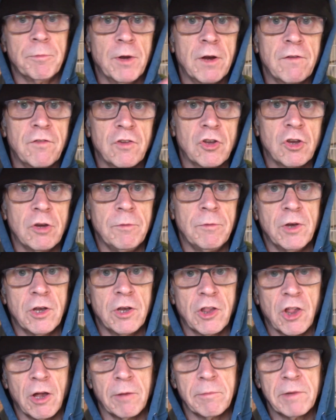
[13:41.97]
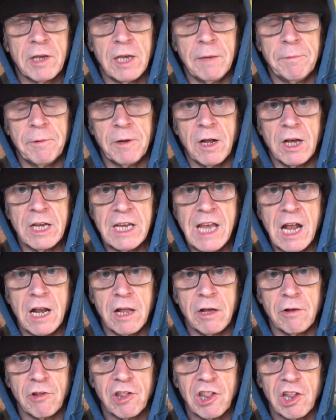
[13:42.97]
Both the two birds that I'm keeping are
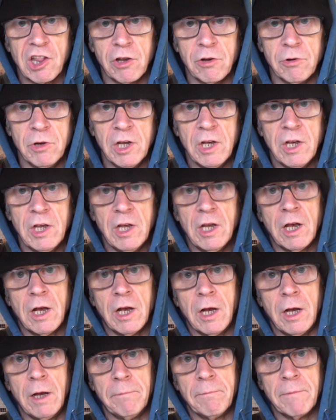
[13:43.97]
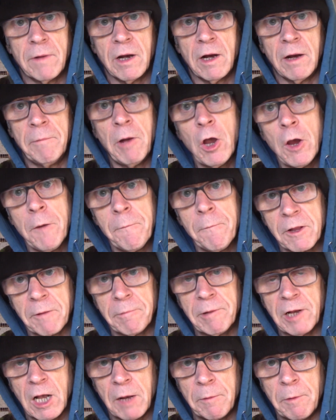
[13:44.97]
yellow, so I'm hoping to
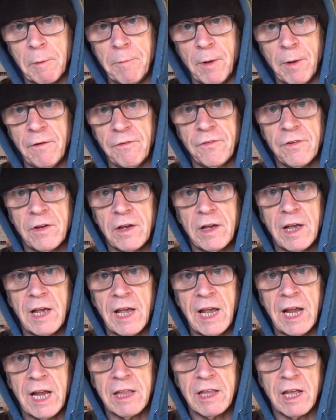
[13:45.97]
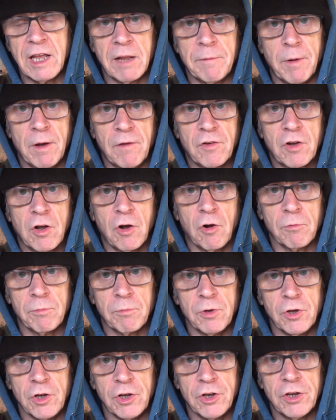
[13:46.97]
pick up a buff hen and a buff
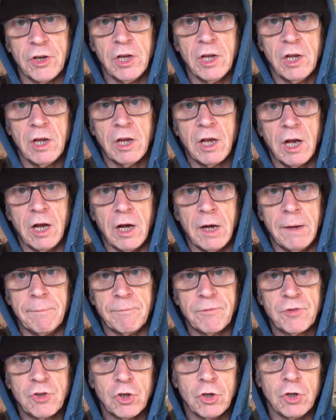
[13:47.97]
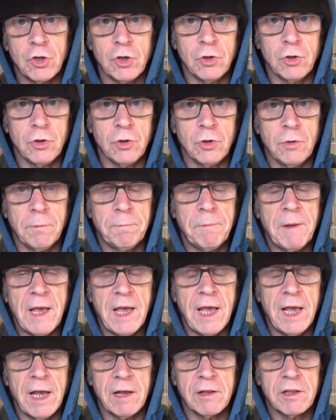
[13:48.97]
cockbird to
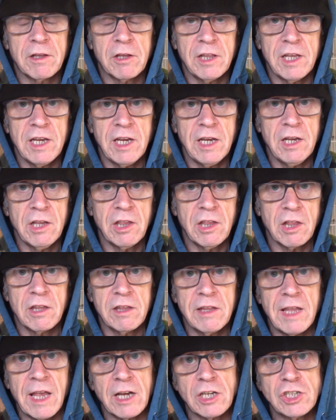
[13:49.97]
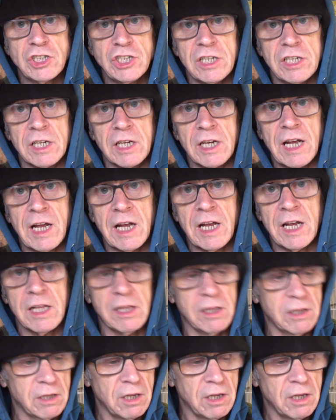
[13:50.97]
pair to these next year, and